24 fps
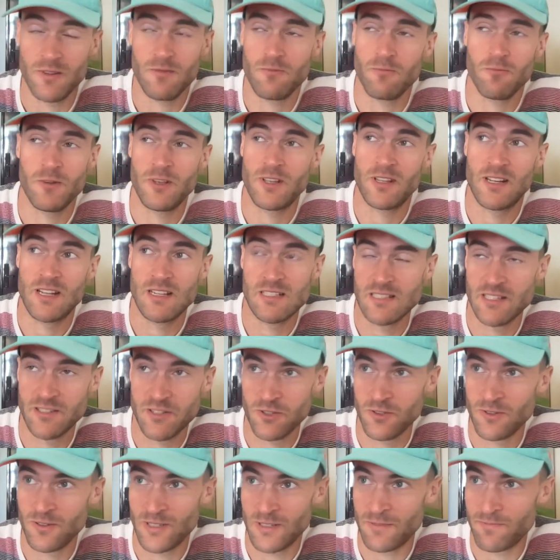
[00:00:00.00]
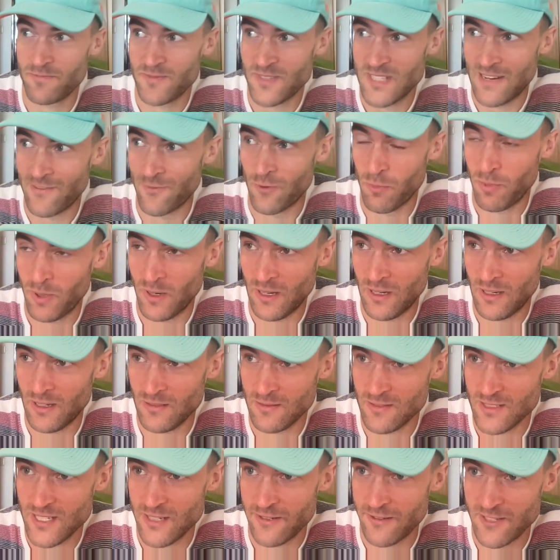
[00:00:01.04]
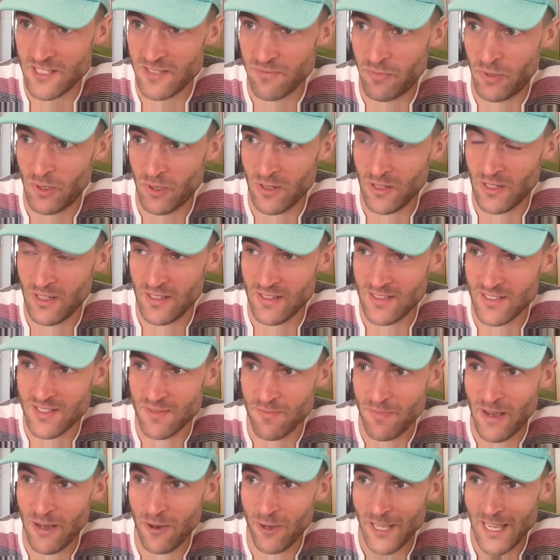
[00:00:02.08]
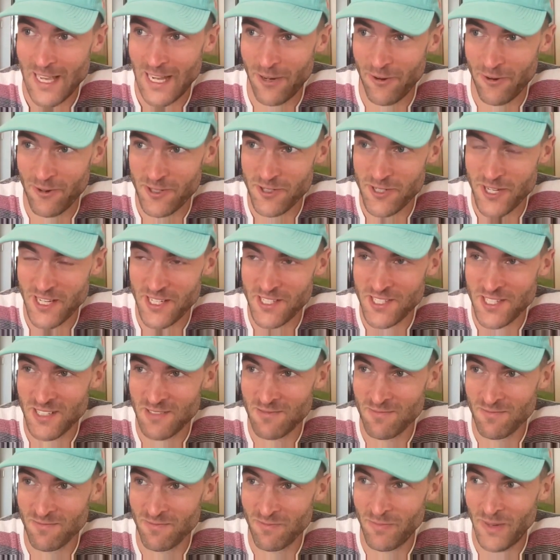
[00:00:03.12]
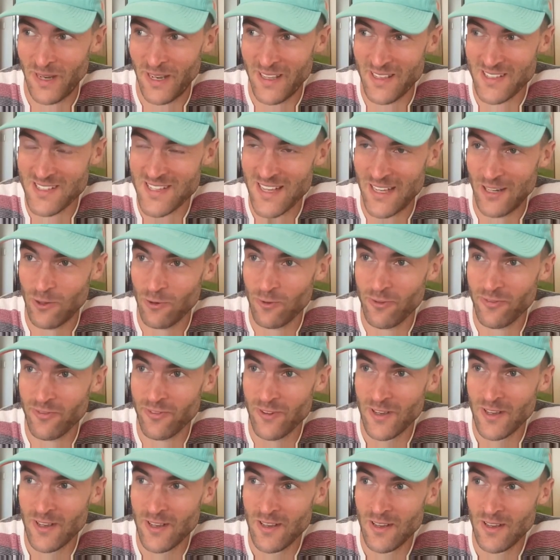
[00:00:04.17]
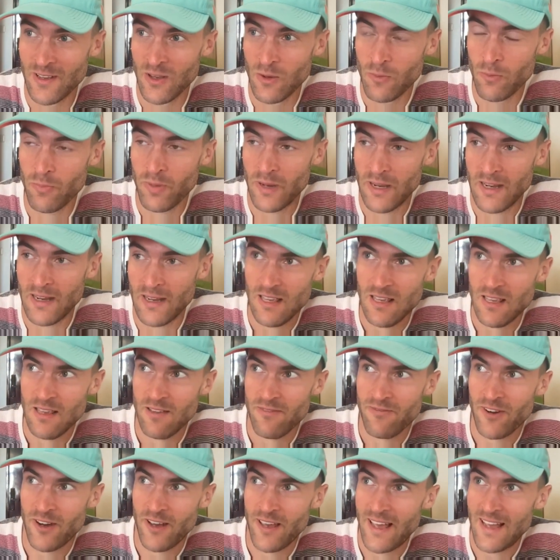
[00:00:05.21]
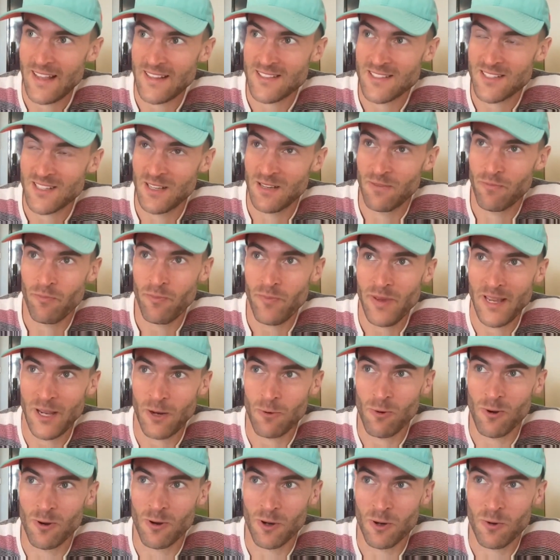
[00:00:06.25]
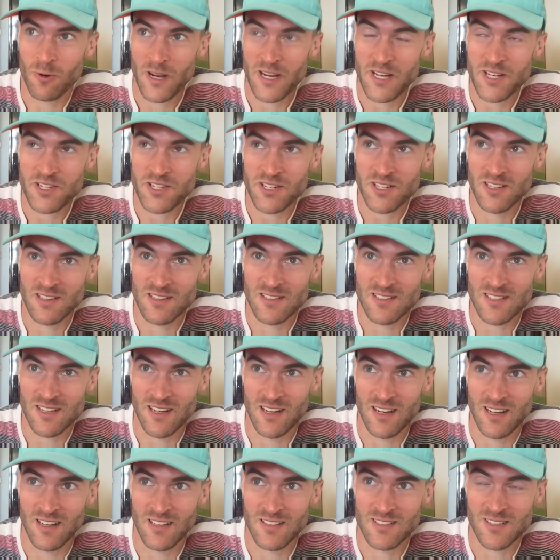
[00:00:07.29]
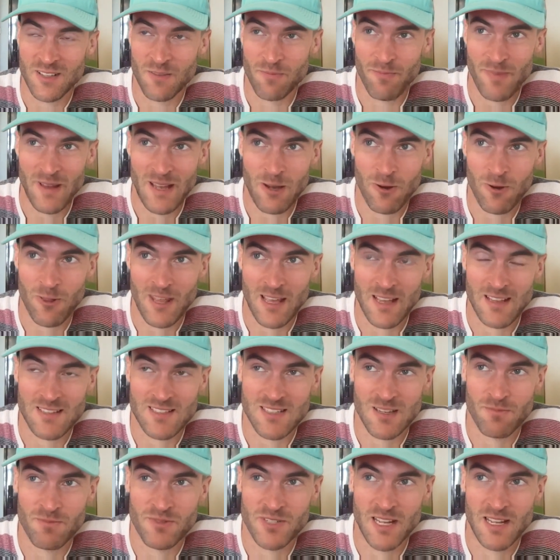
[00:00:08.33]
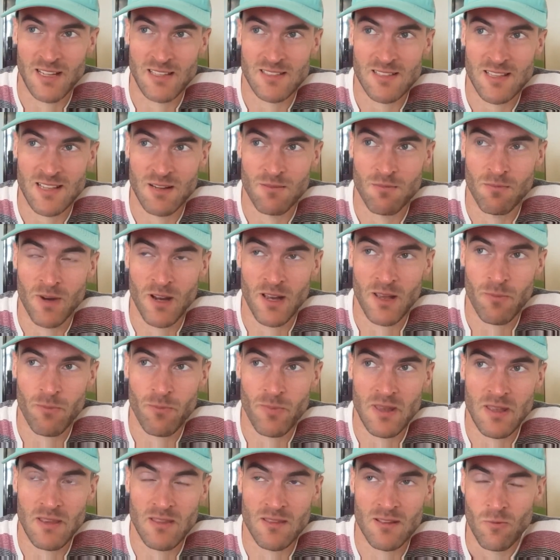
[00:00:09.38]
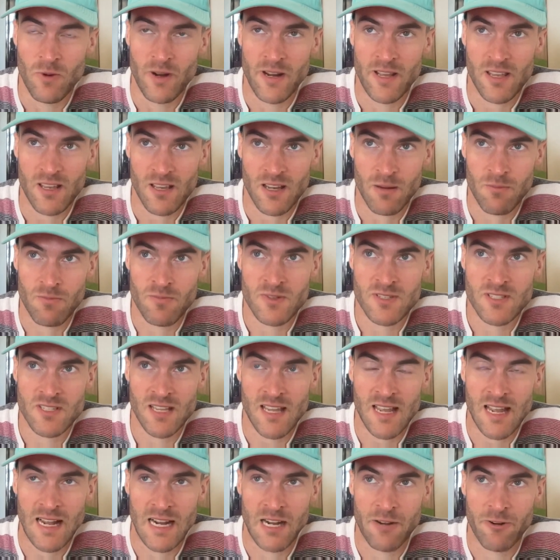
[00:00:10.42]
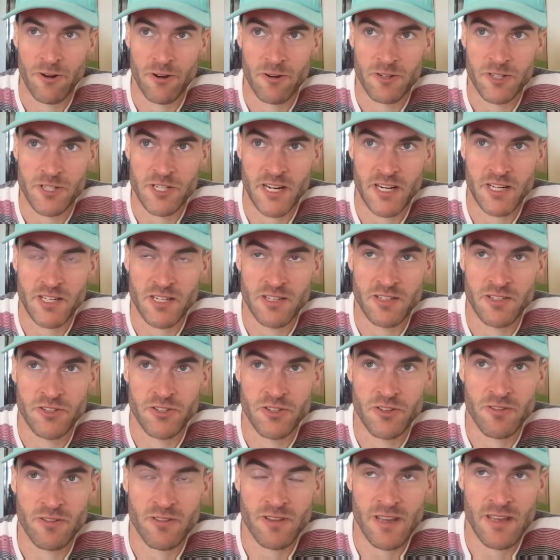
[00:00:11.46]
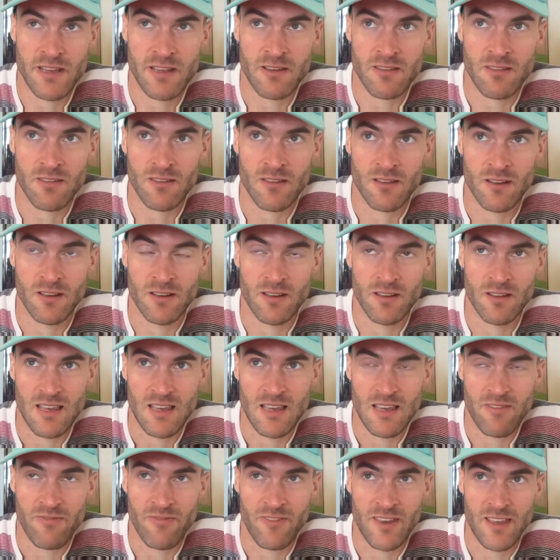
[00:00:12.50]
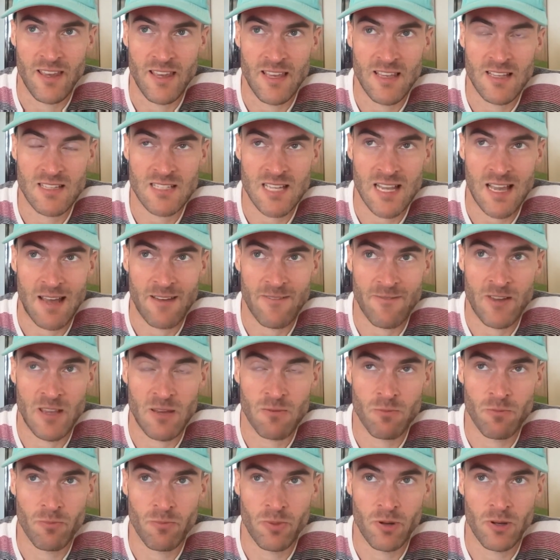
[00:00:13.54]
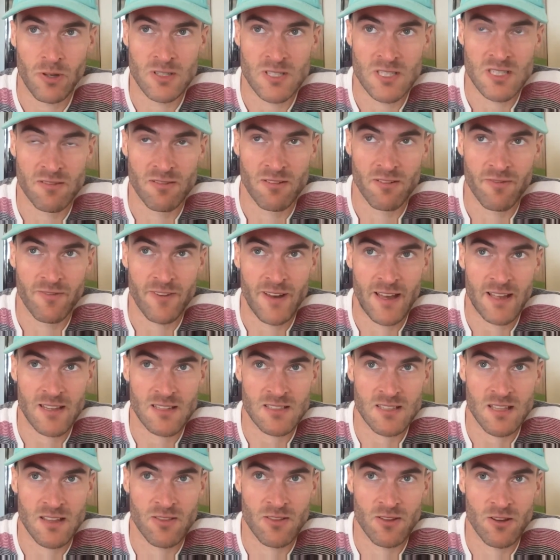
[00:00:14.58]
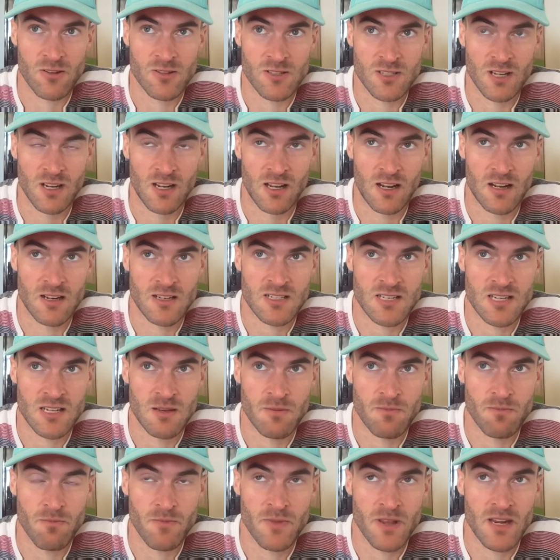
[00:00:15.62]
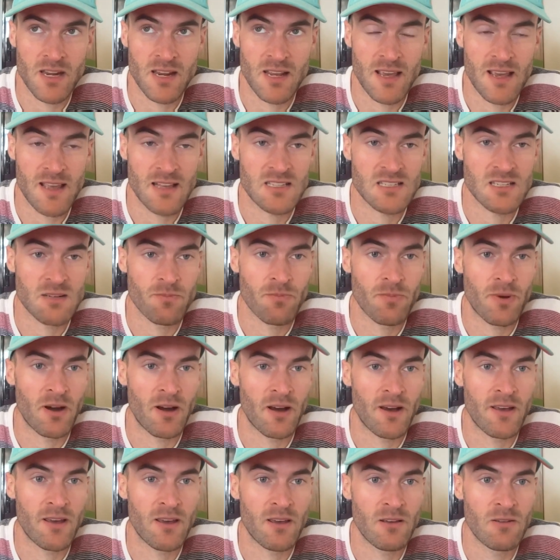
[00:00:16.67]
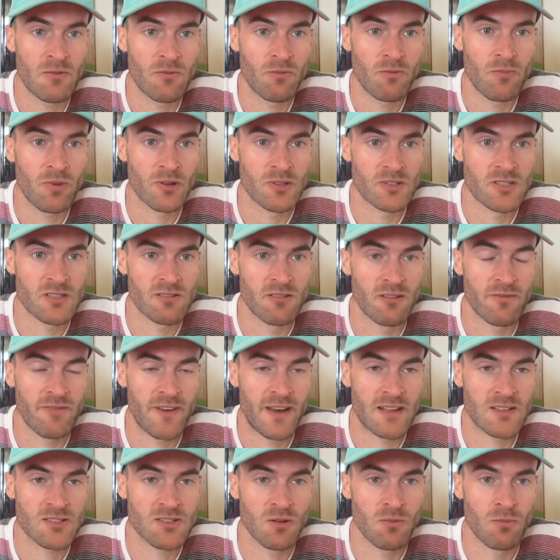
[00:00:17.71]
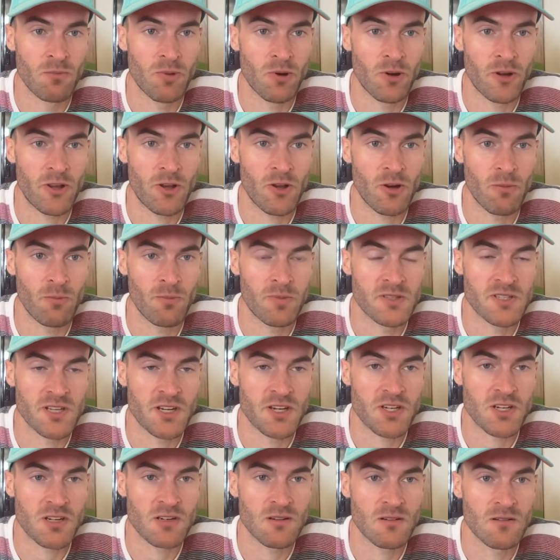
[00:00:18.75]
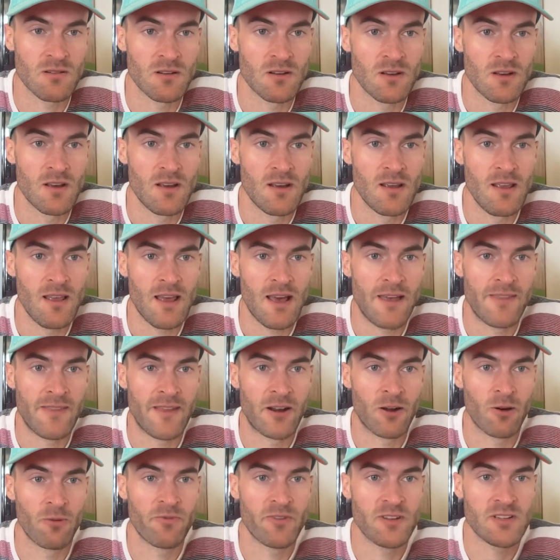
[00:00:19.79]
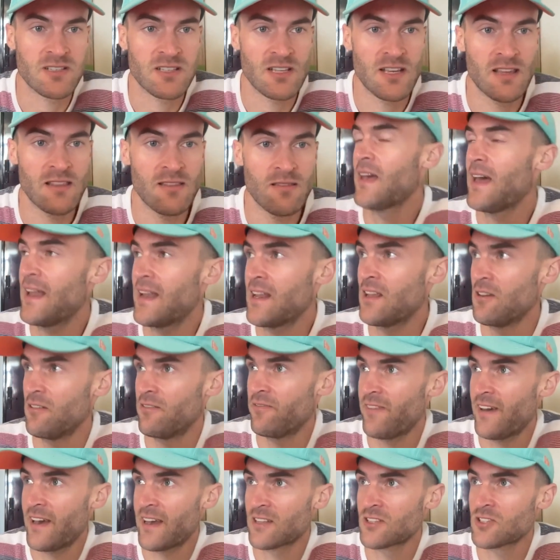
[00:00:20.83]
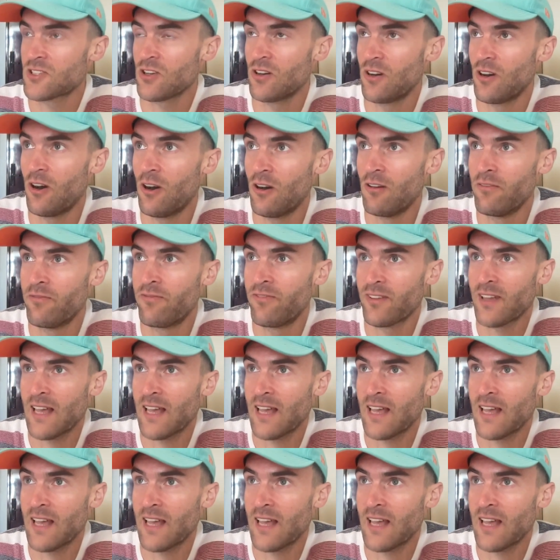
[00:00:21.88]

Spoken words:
We could easily do a several-part series of podcasts about calorie restriction by itself. But if I had to pick one question to ask about that subject, then it might be, when it comes to calorie restriction, do you think that if it is having positive effects, then those are largely mediated by positive effects on body composition? And then obviously any effects of